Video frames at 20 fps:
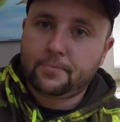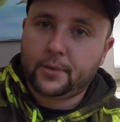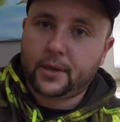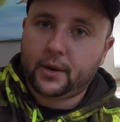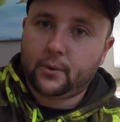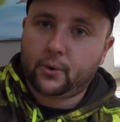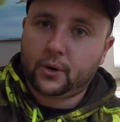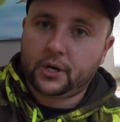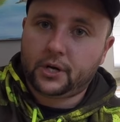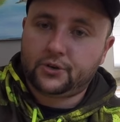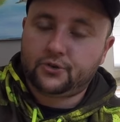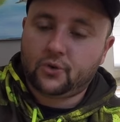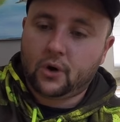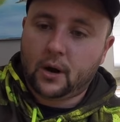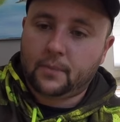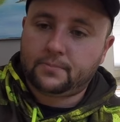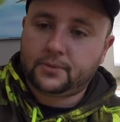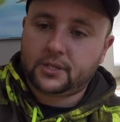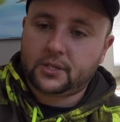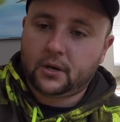And we're going to
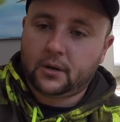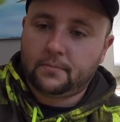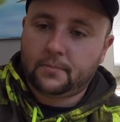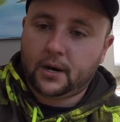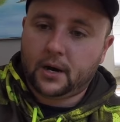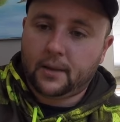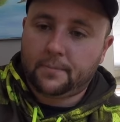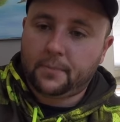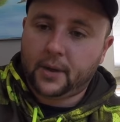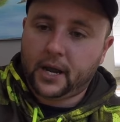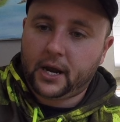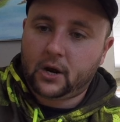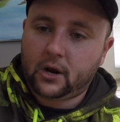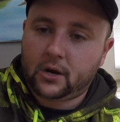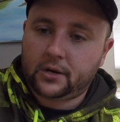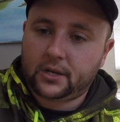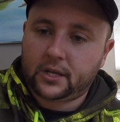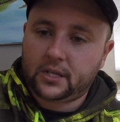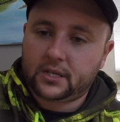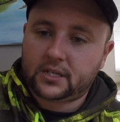drop some uh, pink
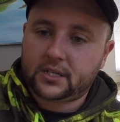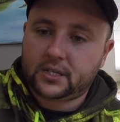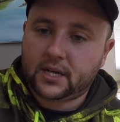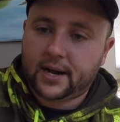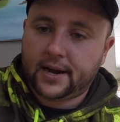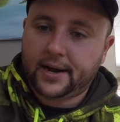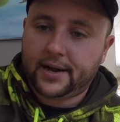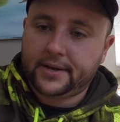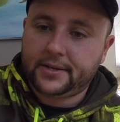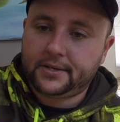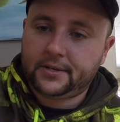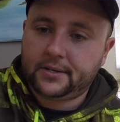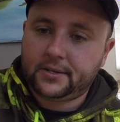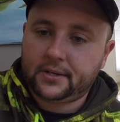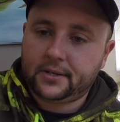onto the sides.